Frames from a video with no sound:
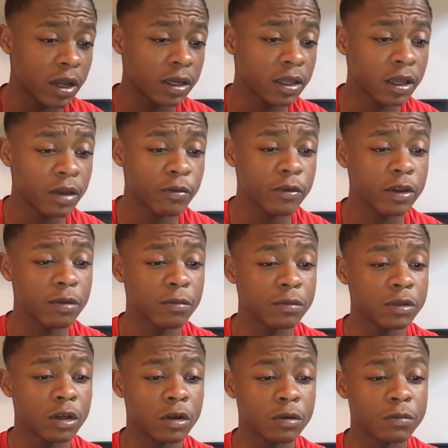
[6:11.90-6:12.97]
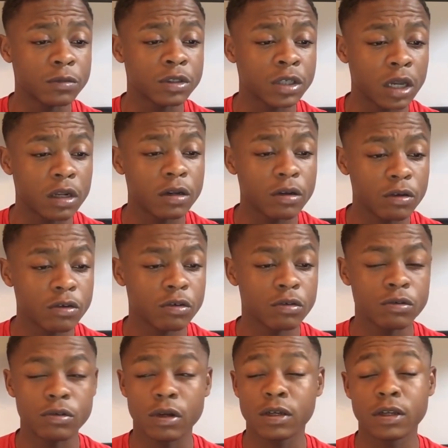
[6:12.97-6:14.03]
You had Kerim
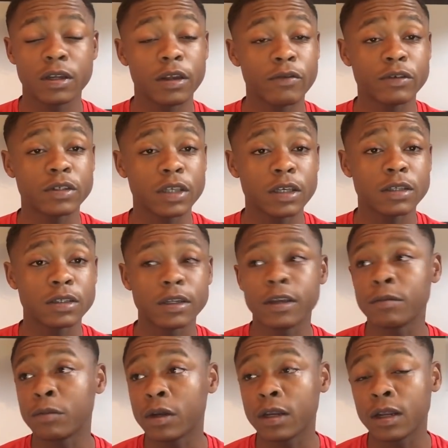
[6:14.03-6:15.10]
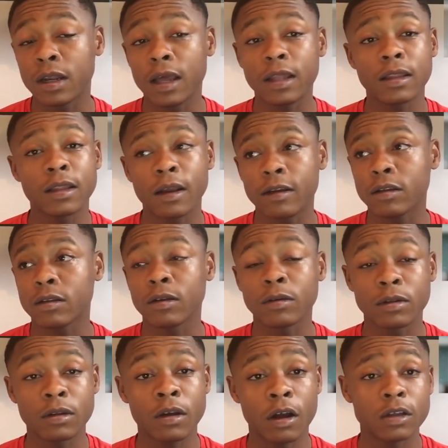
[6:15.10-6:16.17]
Çalhanoğlu, I can never say his name, but
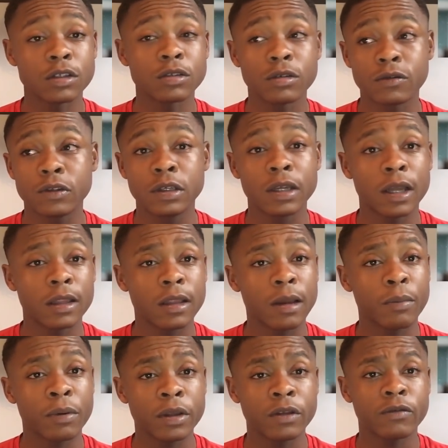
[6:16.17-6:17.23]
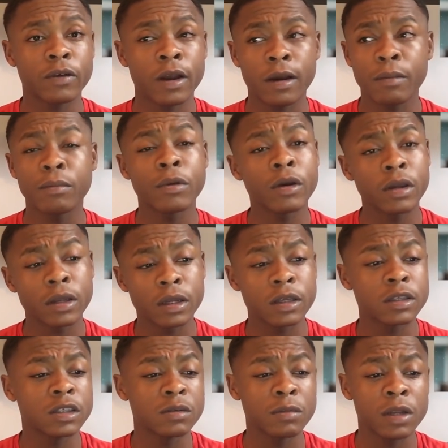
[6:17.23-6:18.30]
the cousin of the lad that played for Hamburg in
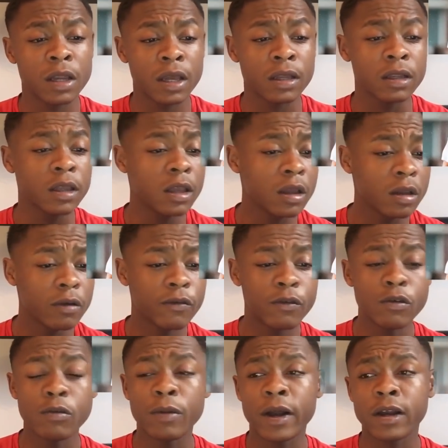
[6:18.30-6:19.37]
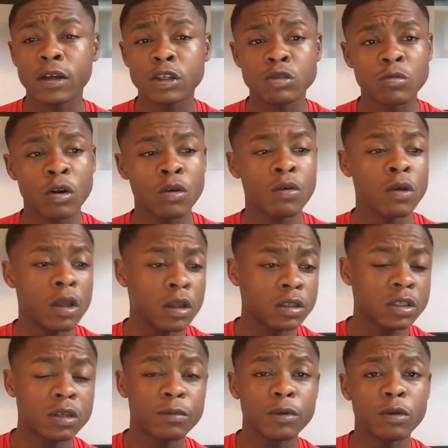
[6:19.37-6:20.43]
AC Milan. Fullback as well,
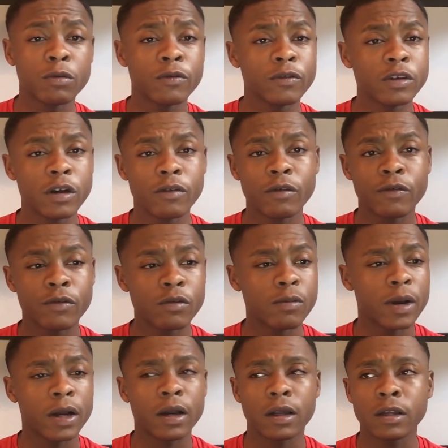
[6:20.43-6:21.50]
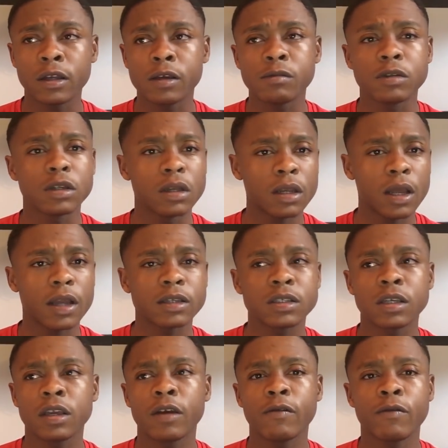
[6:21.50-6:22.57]
similar with the other fullback I named,
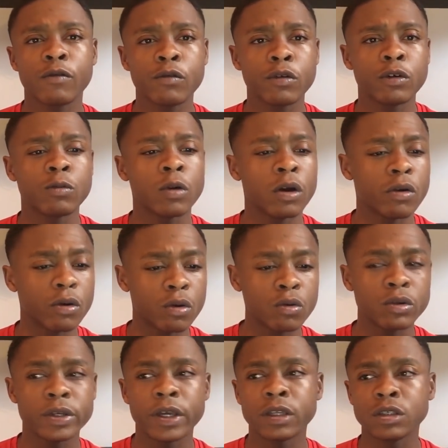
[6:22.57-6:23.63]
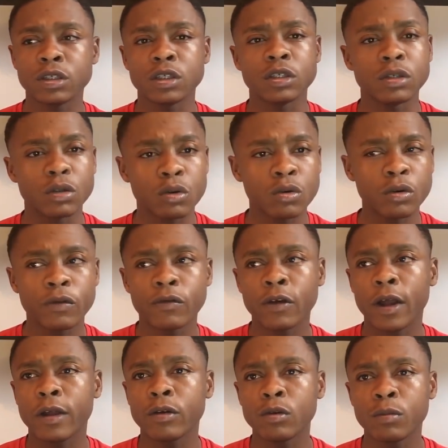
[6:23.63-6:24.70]
likes to get forward well, good engine, good
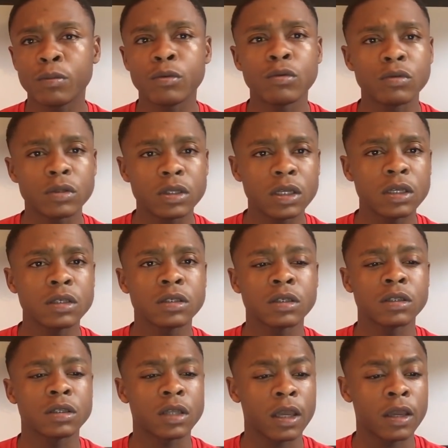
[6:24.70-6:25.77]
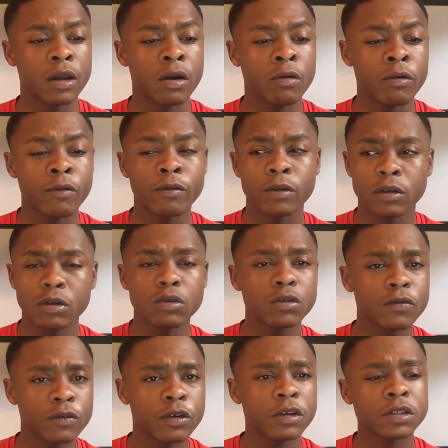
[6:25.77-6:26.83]
final ball, decent taker of
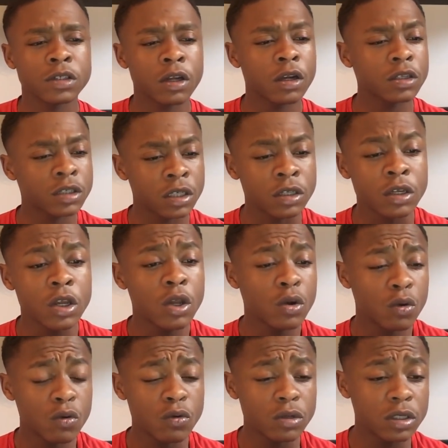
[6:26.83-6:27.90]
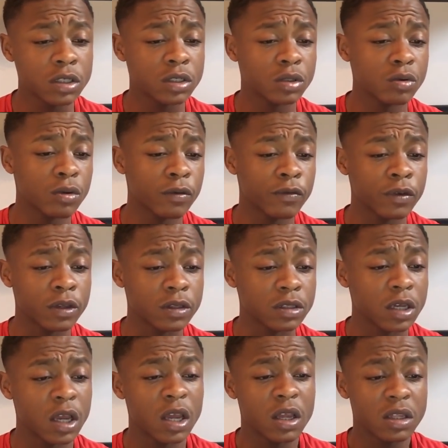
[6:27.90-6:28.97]
good first touch and all these sort of
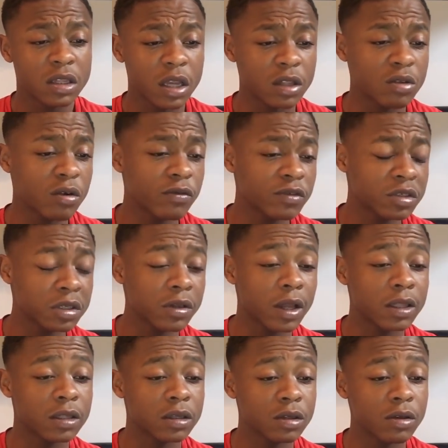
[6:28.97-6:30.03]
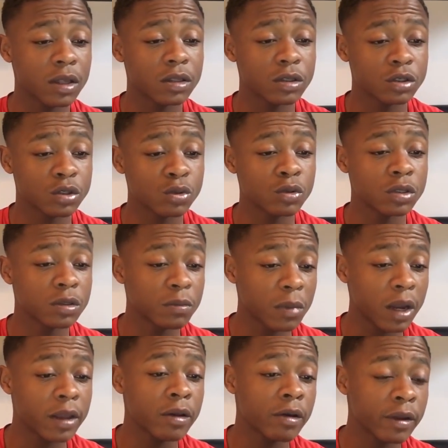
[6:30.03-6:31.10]
things. Then obviously you had the Jordan
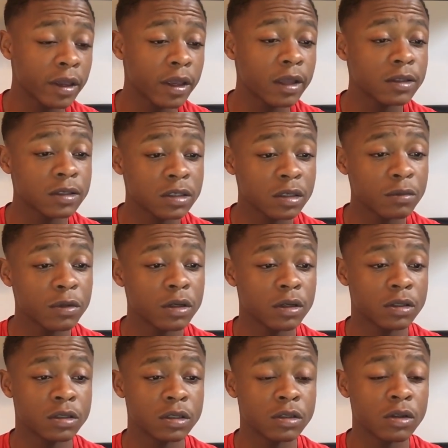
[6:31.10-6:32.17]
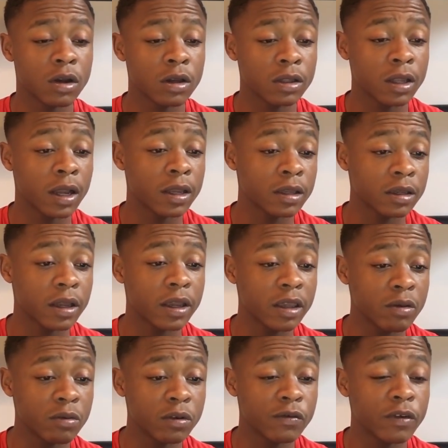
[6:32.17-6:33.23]
Mayer, again similar to Dárdai in that
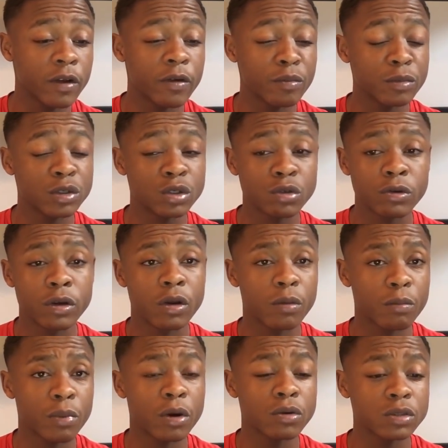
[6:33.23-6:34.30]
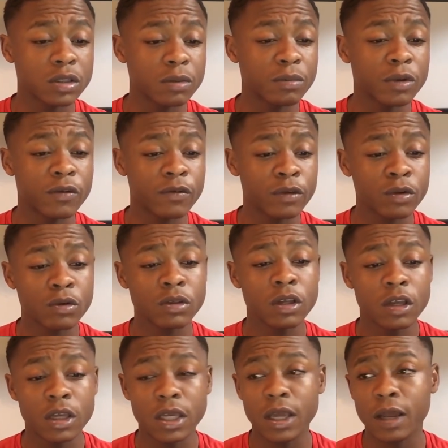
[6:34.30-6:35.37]
he was very mature and composed in midfield.
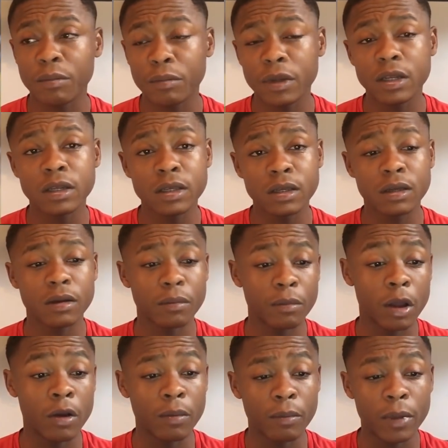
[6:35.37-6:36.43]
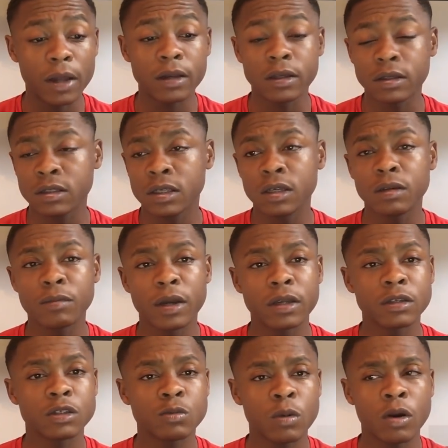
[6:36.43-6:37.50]
He had Malik
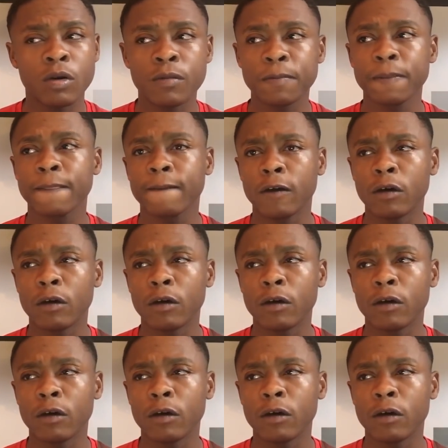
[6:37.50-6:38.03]
Tillman as well.